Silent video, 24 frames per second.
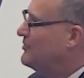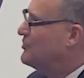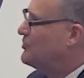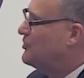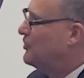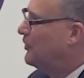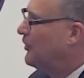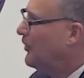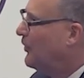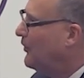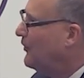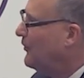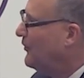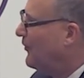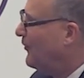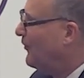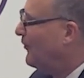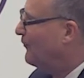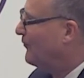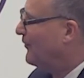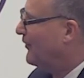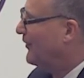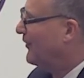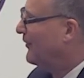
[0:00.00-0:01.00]

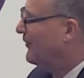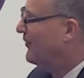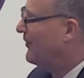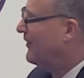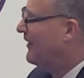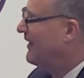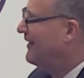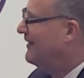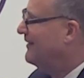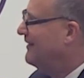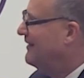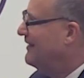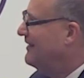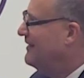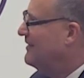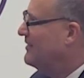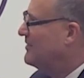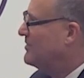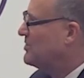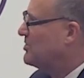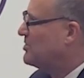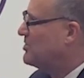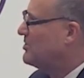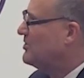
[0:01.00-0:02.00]
turnover that
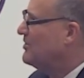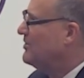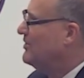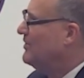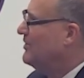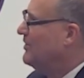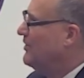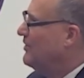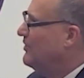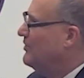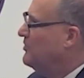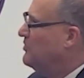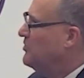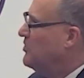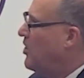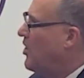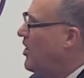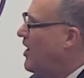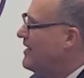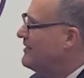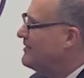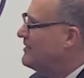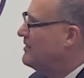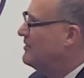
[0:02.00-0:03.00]
is
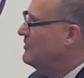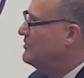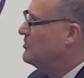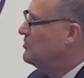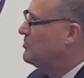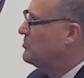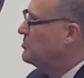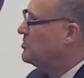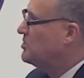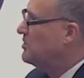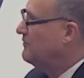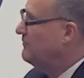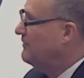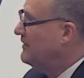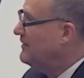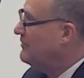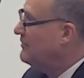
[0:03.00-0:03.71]
not conducive,